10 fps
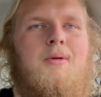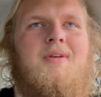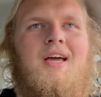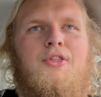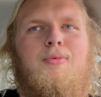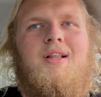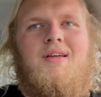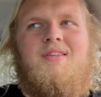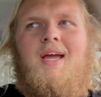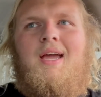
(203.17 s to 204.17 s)
But now they're
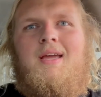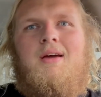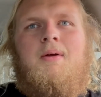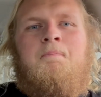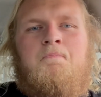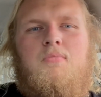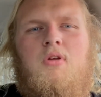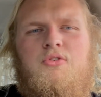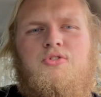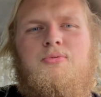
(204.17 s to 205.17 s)
realizing, hey,
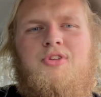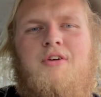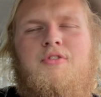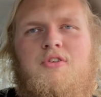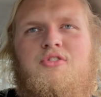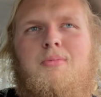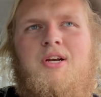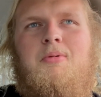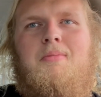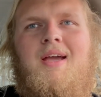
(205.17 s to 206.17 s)
there's some money
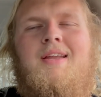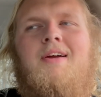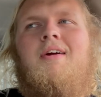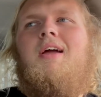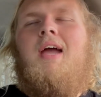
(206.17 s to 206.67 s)
to be made here.